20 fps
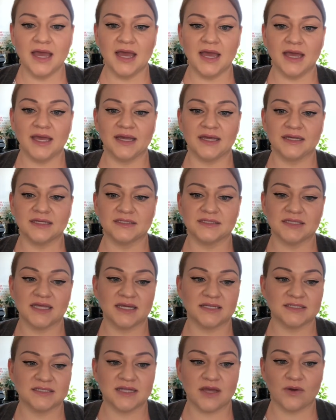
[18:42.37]
and that
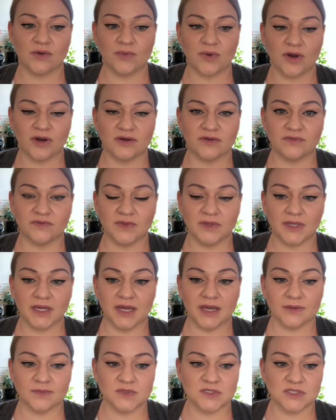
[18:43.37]
is now a part of the
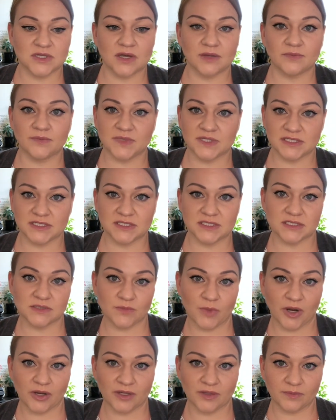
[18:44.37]
Amazon Business
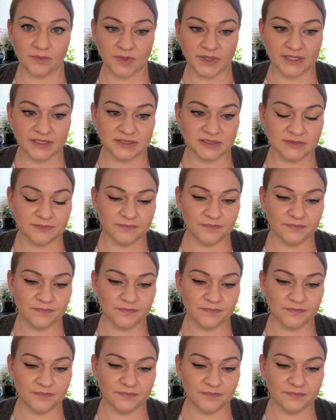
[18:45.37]
Marketplace.